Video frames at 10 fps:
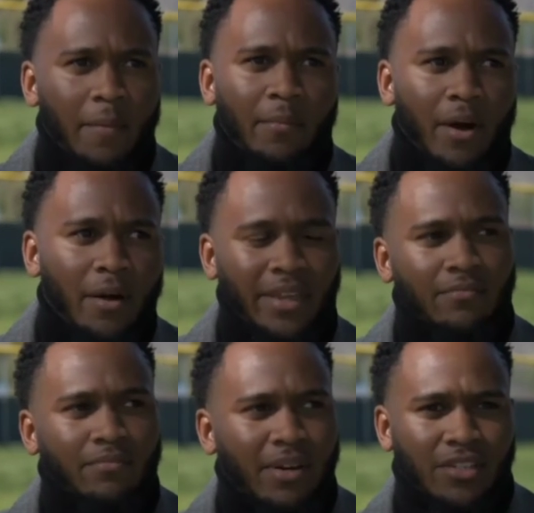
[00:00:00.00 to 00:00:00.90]
My mom
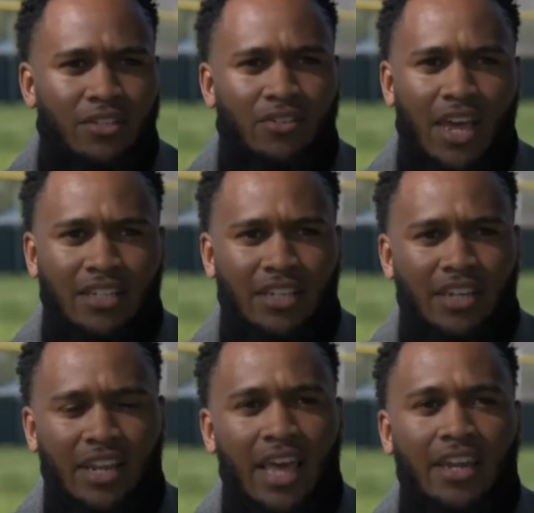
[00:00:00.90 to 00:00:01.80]
and my sister's actually
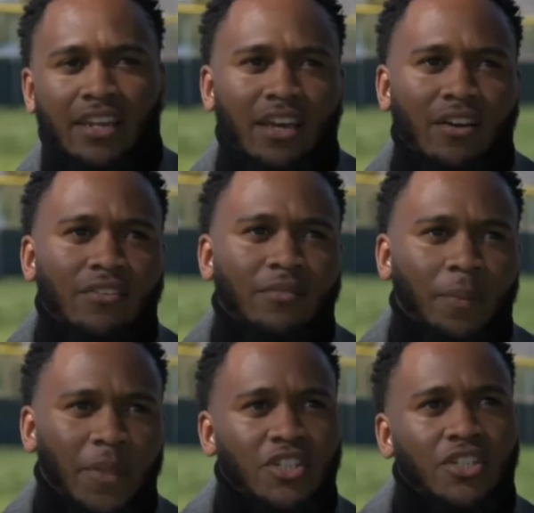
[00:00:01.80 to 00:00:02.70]
in Atlanta now,
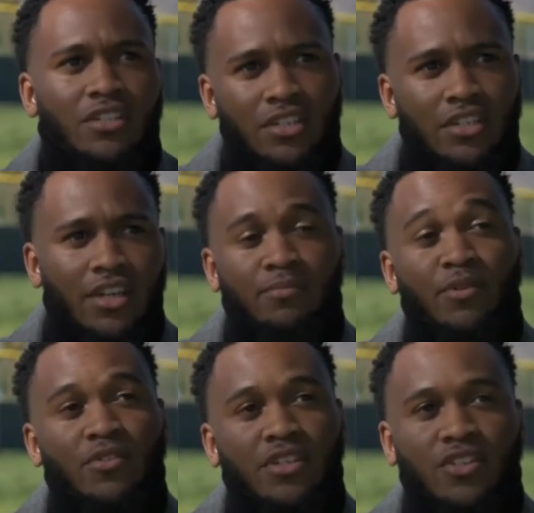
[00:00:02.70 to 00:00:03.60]
because she she does
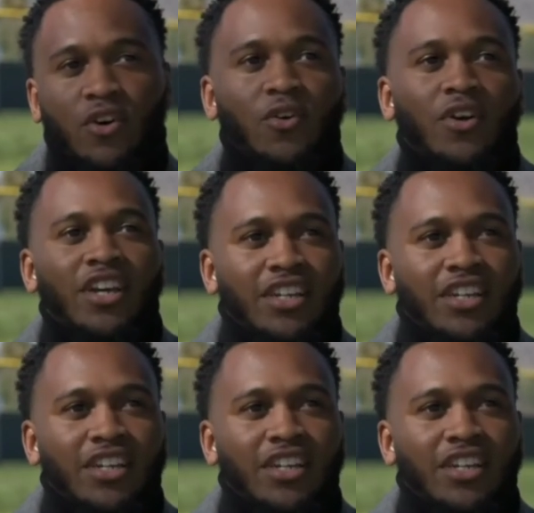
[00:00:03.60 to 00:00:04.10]
music, so